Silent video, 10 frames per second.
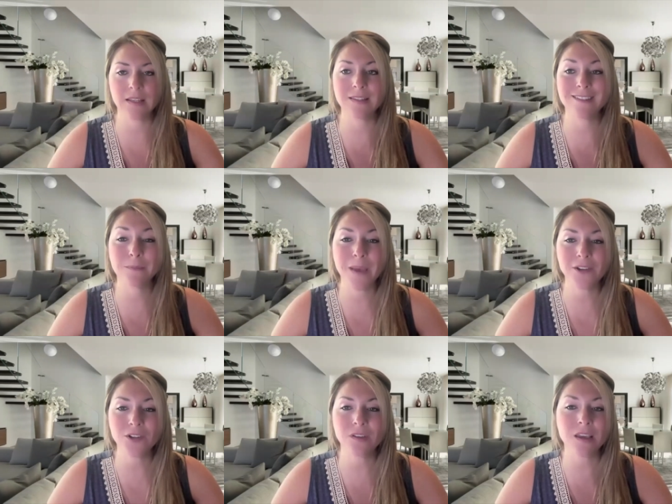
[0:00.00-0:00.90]

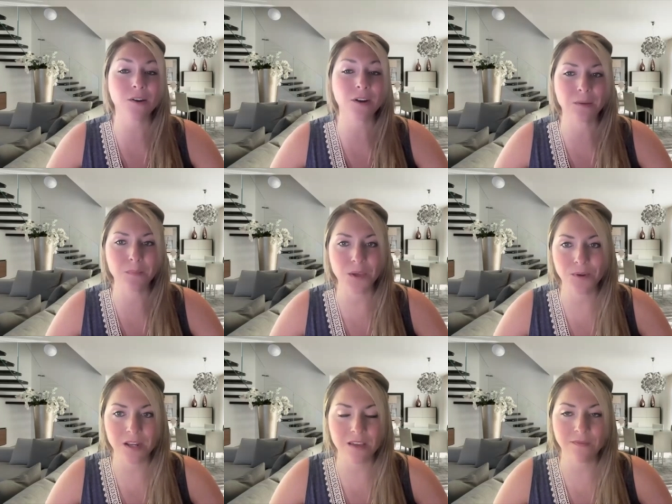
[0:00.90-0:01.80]
especially your
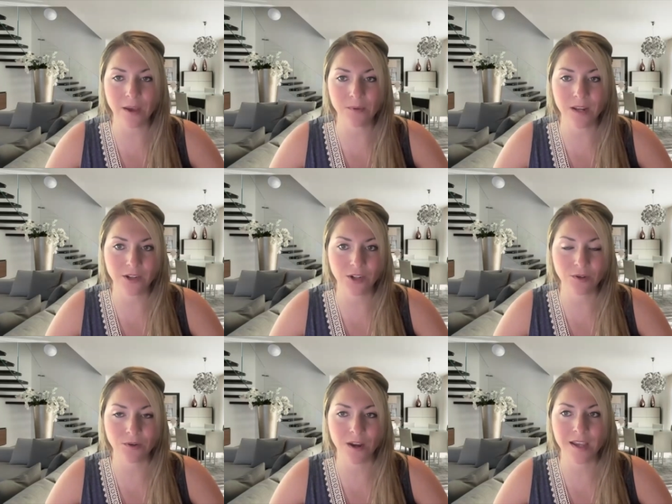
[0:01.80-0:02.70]
community
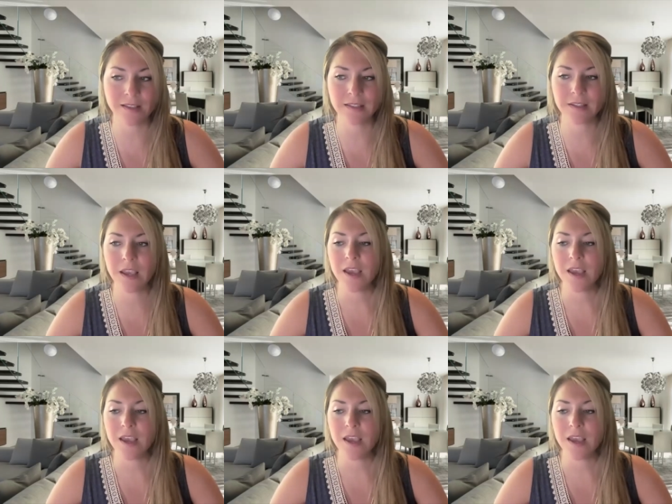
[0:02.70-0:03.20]
foundation grants.